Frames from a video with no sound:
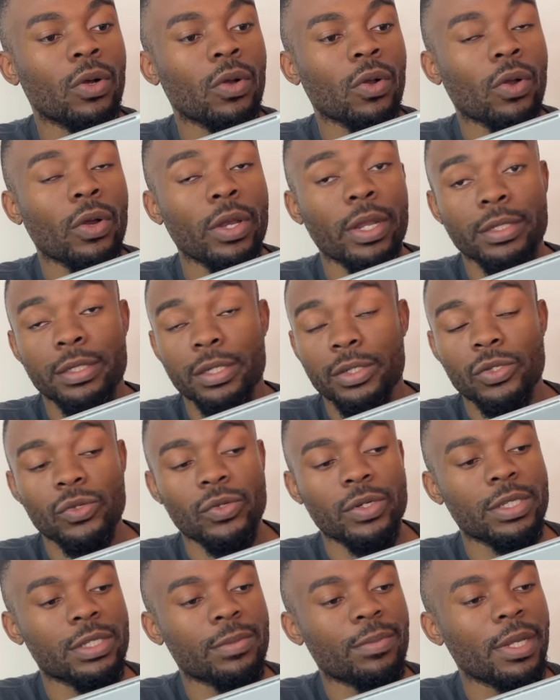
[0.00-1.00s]
connected to your
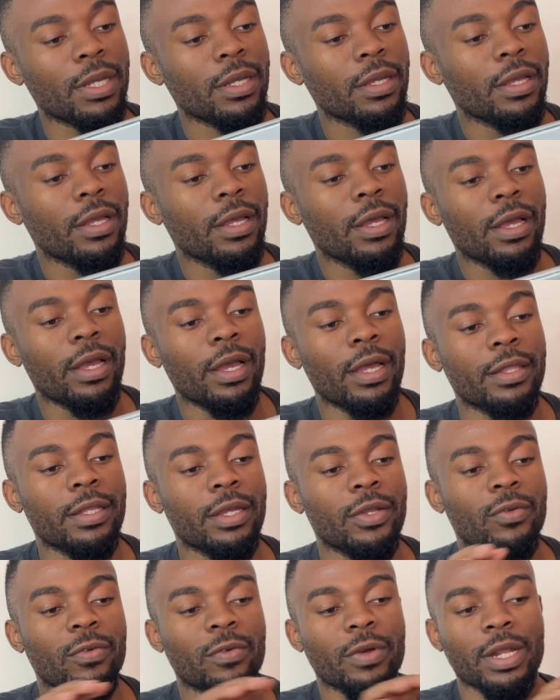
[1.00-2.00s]
display, and then
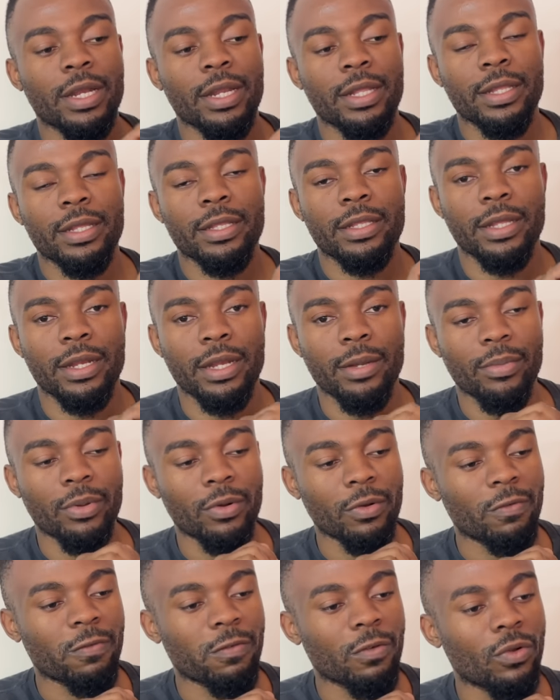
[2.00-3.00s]
you've got another
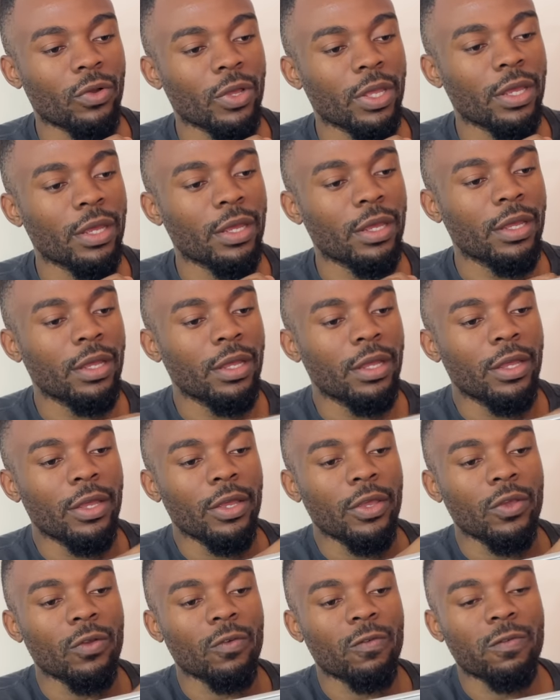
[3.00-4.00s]
Thunderbolt 4 here.
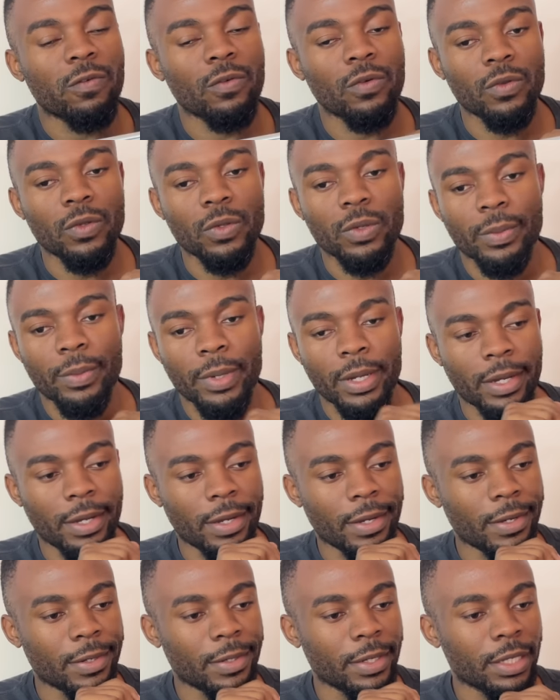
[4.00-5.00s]
Your full
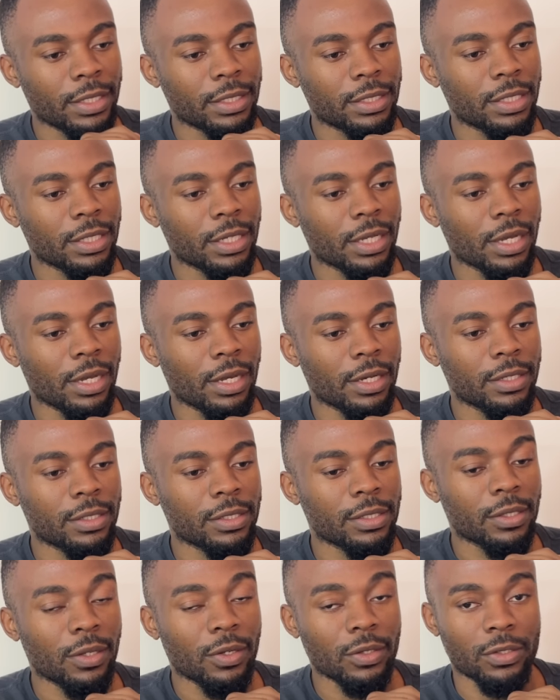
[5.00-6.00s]
uh, SD card
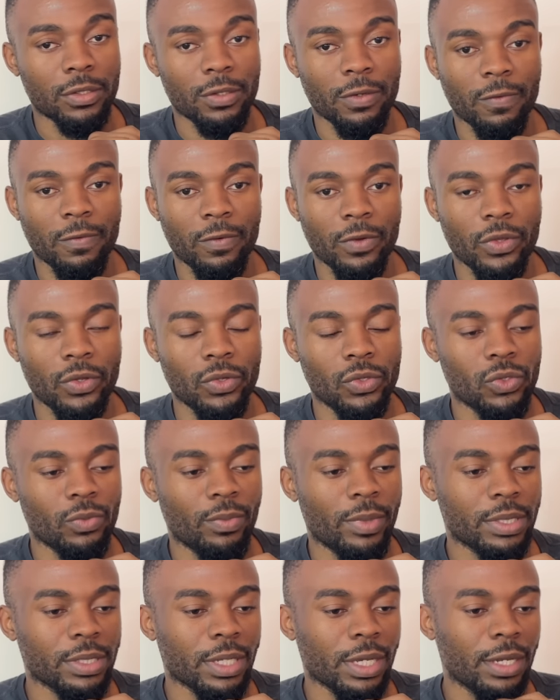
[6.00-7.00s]
slot for you to
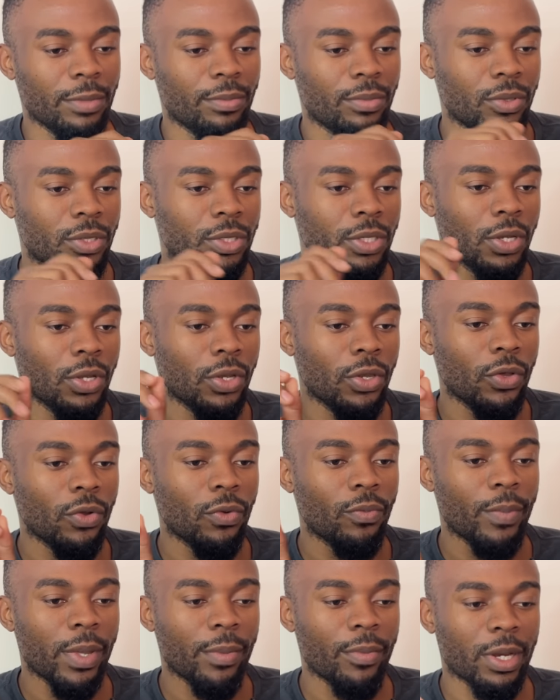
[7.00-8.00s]
basically put in your
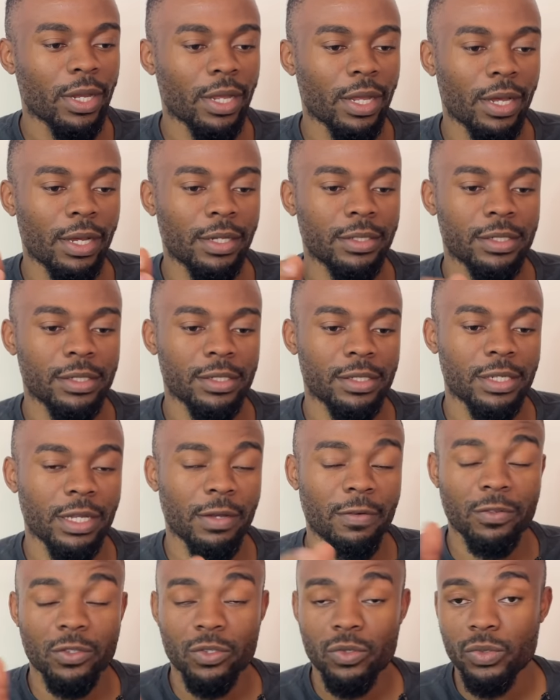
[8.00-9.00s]
memory cards and
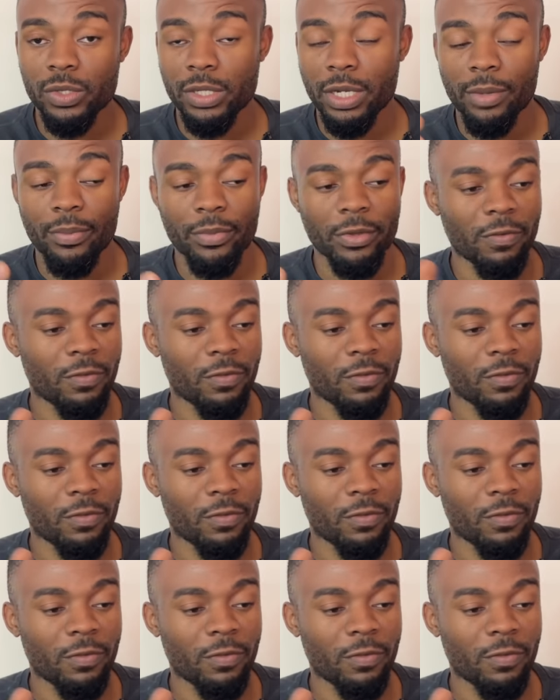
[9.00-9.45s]
stuff to dump your